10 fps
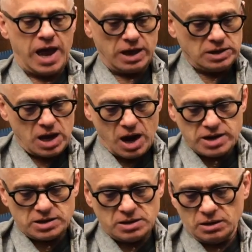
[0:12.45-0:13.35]
And the
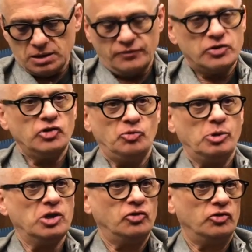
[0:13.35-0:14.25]
idea of this
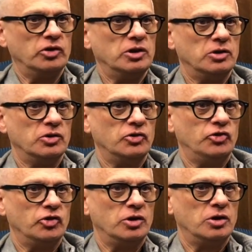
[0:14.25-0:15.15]
piece
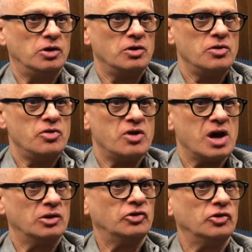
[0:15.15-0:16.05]
is
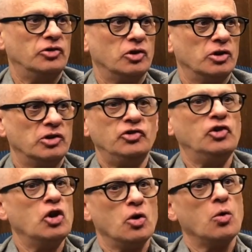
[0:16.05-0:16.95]
that there is
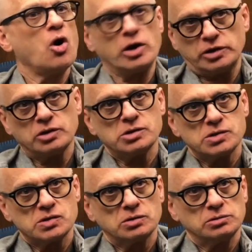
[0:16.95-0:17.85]
no
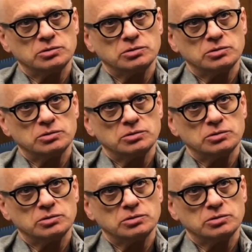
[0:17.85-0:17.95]
audience.